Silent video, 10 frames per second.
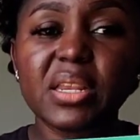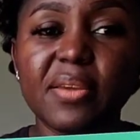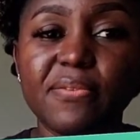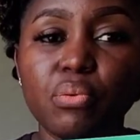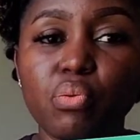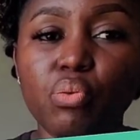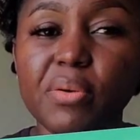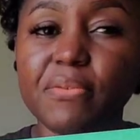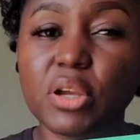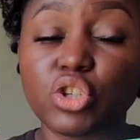if
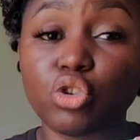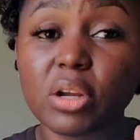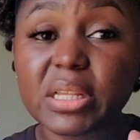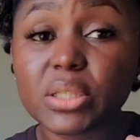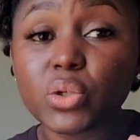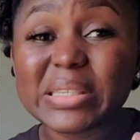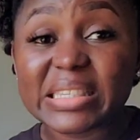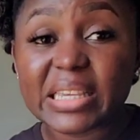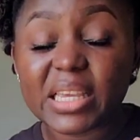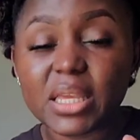you're struggling to
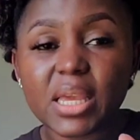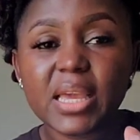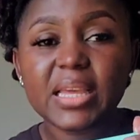see.